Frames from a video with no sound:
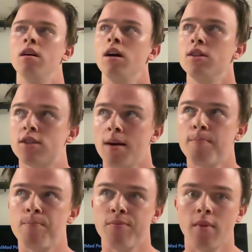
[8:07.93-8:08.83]
In
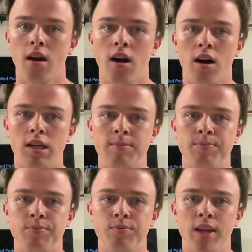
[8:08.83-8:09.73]
sum,
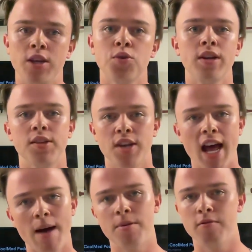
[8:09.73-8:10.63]
injury doesn't
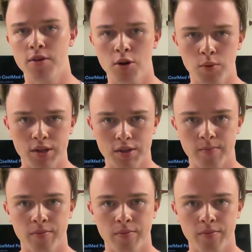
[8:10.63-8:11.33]
happen for no reason.